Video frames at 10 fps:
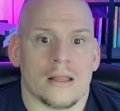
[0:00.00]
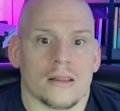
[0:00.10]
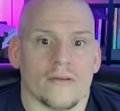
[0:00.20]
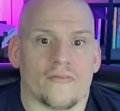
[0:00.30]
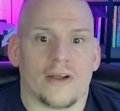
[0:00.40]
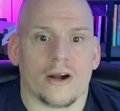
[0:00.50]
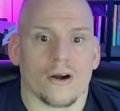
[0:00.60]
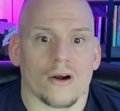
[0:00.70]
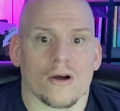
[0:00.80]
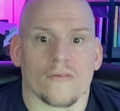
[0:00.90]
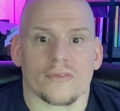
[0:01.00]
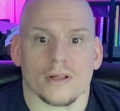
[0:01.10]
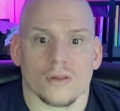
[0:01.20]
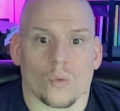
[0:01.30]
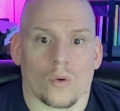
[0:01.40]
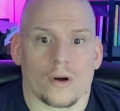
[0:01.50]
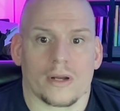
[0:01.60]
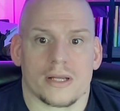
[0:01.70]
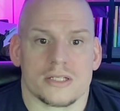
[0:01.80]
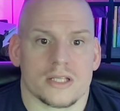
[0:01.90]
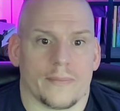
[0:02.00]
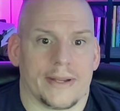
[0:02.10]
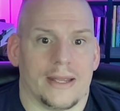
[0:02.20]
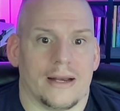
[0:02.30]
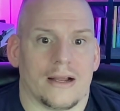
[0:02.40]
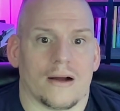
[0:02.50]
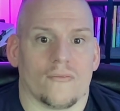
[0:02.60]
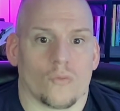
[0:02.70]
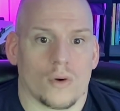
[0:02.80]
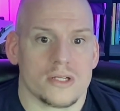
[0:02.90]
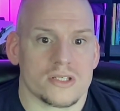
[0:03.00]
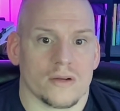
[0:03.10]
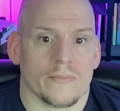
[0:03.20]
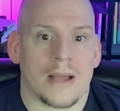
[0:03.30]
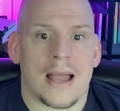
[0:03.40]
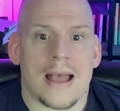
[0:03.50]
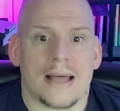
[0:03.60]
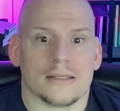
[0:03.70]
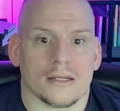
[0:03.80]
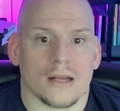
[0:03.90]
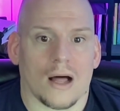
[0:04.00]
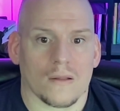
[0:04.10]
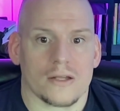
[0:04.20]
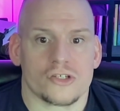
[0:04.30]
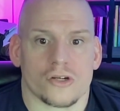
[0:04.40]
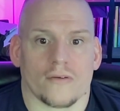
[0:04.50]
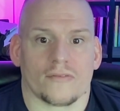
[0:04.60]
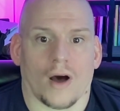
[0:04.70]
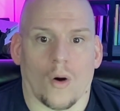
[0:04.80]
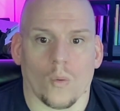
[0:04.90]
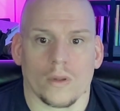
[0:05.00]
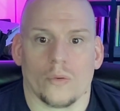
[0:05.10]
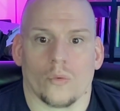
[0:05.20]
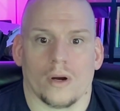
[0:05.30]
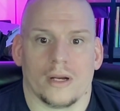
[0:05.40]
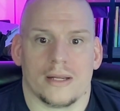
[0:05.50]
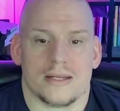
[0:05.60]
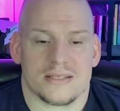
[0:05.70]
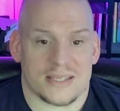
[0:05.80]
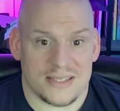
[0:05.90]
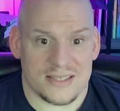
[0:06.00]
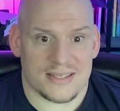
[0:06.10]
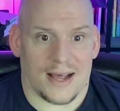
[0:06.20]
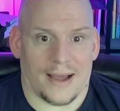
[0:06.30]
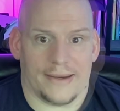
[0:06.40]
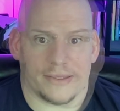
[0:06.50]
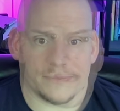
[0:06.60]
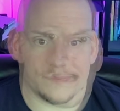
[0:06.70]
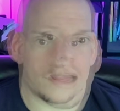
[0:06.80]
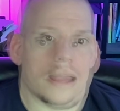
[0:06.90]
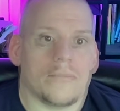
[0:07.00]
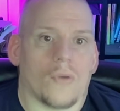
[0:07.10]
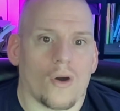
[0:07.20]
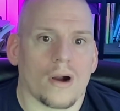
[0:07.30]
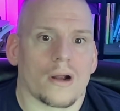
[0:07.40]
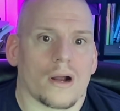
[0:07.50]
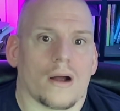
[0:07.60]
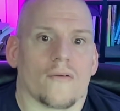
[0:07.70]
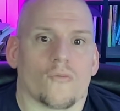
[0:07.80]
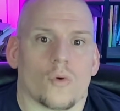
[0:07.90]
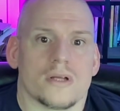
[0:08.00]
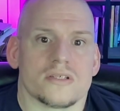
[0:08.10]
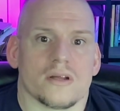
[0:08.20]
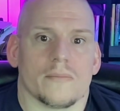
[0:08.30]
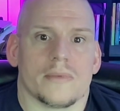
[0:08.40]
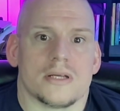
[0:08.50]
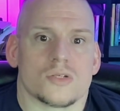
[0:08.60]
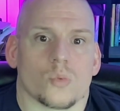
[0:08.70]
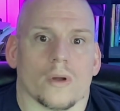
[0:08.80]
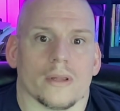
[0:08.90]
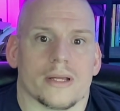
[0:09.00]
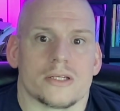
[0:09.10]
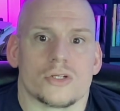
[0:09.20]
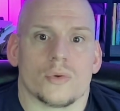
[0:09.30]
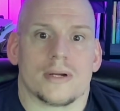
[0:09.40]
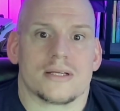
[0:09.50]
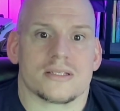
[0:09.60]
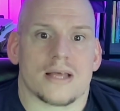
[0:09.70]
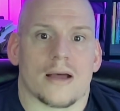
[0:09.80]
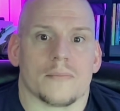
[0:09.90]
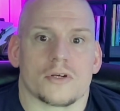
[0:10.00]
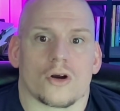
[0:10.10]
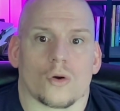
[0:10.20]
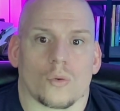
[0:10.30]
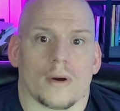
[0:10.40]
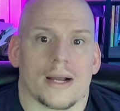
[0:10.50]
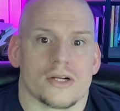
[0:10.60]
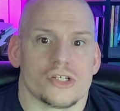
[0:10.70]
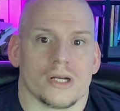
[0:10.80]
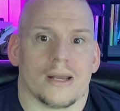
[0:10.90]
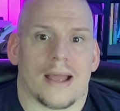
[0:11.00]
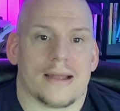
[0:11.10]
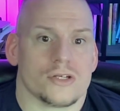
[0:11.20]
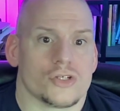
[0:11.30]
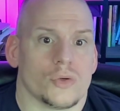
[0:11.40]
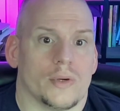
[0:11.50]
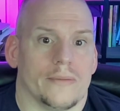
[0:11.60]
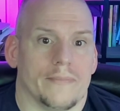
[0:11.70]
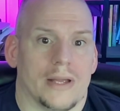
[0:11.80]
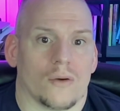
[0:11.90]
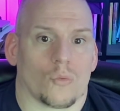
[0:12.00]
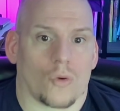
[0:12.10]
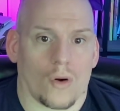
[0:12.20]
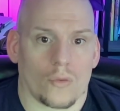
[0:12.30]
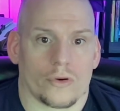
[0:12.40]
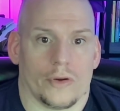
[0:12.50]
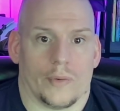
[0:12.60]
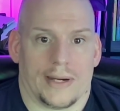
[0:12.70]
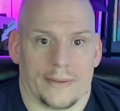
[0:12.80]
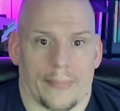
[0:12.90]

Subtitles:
The fear of the Lord is the beginning of wisdom, and the knowledge of the Holy One is insight. A mark of wisdom is willing to accept correction and to admit wrongdoing.